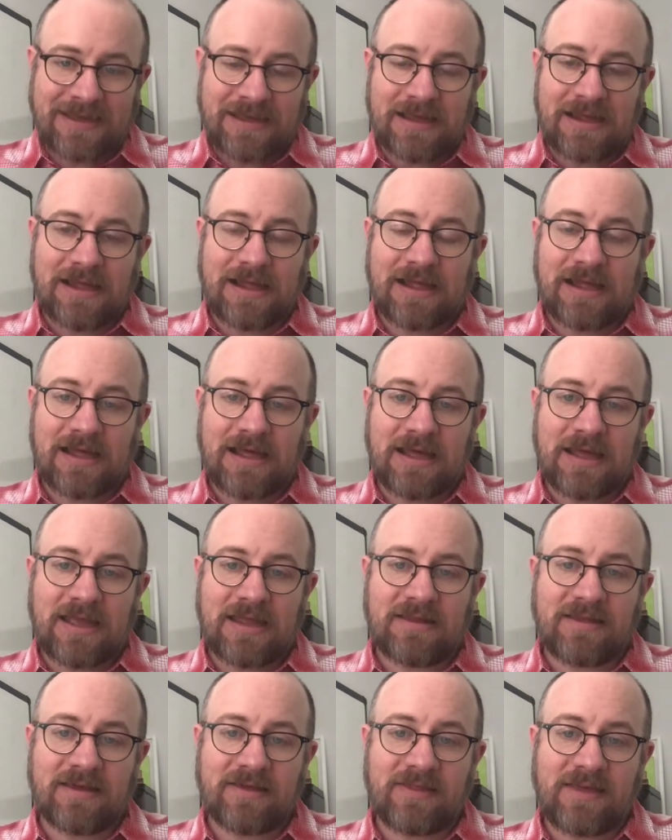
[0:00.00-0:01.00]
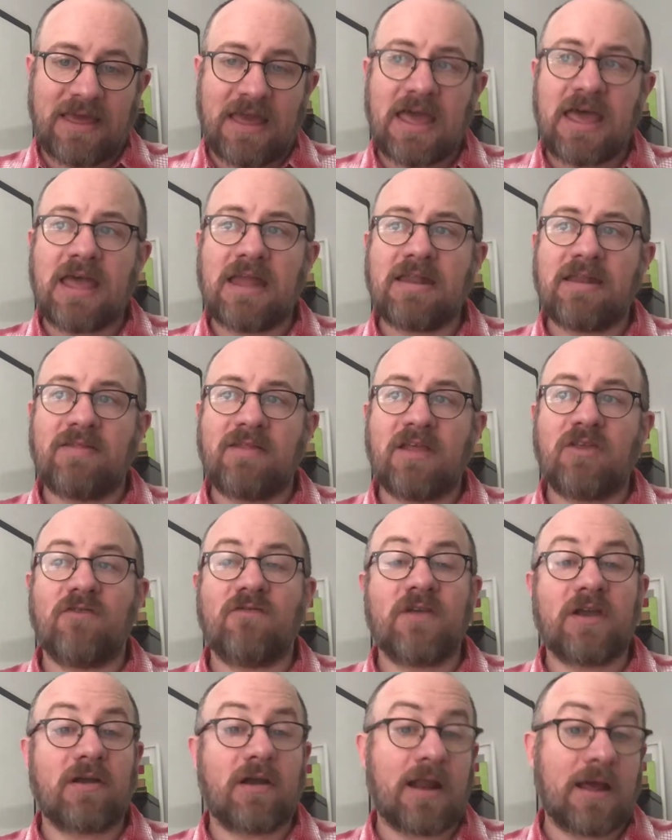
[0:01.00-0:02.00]
until the end, and then you
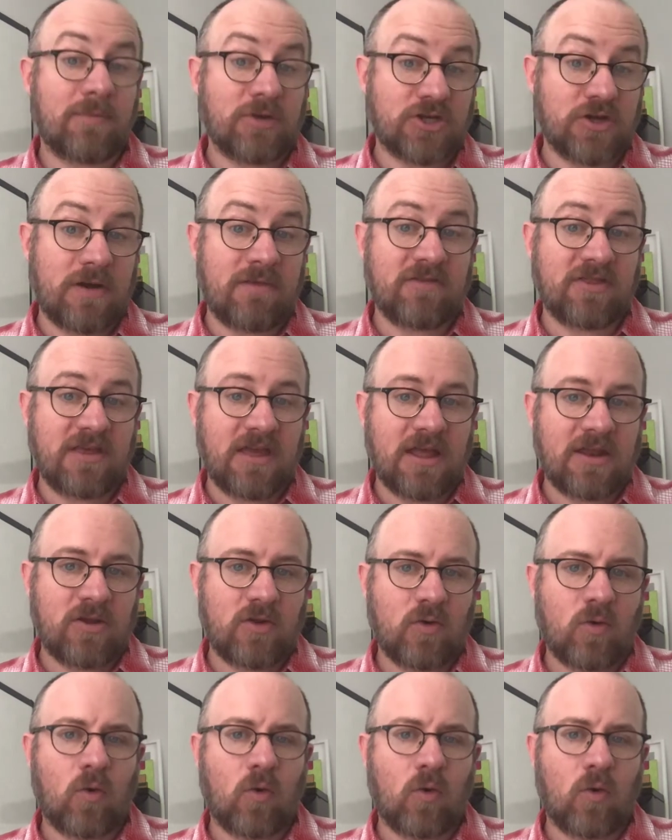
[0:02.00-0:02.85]
figure out how much you have at the end.